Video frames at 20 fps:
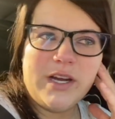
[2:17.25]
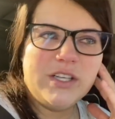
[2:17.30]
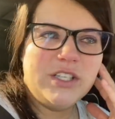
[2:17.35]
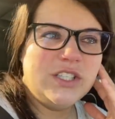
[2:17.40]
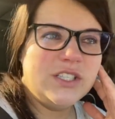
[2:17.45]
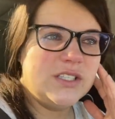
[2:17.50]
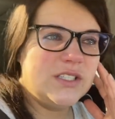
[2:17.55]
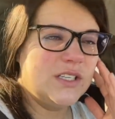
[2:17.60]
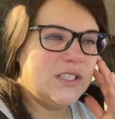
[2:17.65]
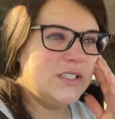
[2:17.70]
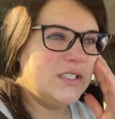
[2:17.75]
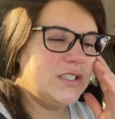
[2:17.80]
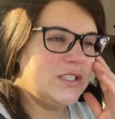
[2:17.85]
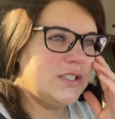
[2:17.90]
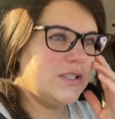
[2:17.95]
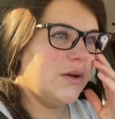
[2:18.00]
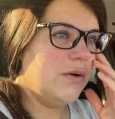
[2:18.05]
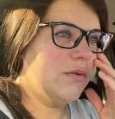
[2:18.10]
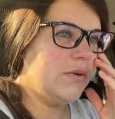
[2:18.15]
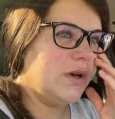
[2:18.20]
and she's done
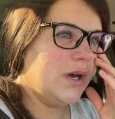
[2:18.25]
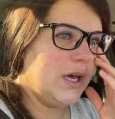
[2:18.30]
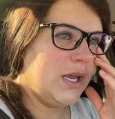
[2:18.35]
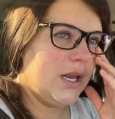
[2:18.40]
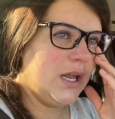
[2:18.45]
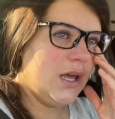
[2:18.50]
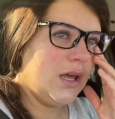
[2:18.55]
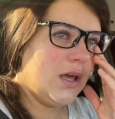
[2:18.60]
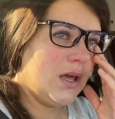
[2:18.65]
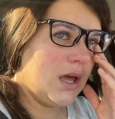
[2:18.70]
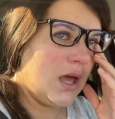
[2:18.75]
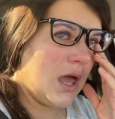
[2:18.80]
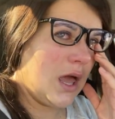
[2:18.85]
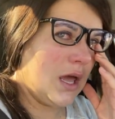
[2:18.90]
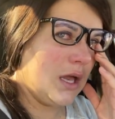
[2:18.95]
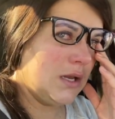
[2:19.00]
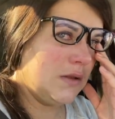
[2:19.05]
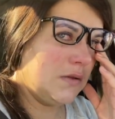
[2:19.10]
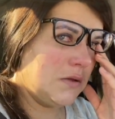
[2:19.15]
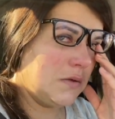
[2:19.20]
so good.
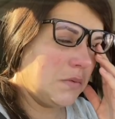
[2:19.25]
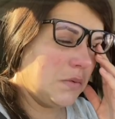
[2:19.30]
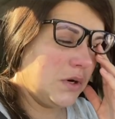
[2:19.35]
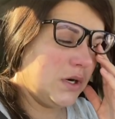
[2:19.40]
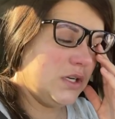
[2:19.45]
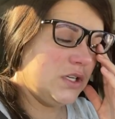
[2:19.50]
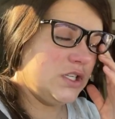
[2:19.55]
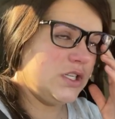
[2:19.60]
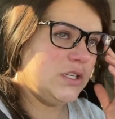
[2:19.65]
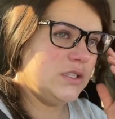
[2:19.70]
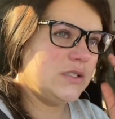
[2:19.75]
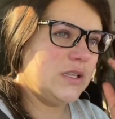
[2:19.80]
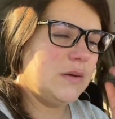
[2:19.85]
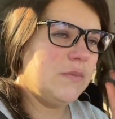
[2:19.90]
And this morning she's like,